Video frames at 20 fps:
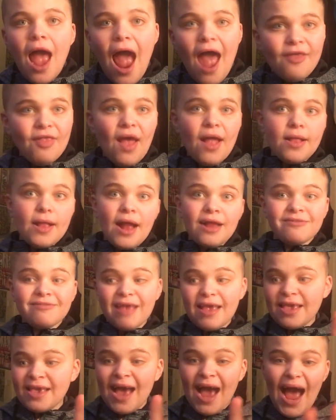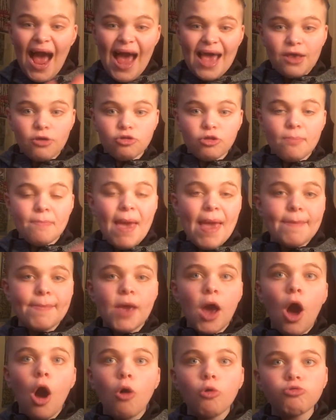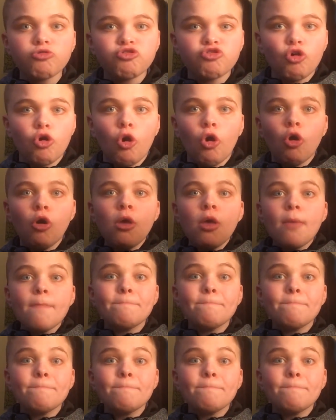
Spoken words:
And then I'd say Kyle and maybe Holtor.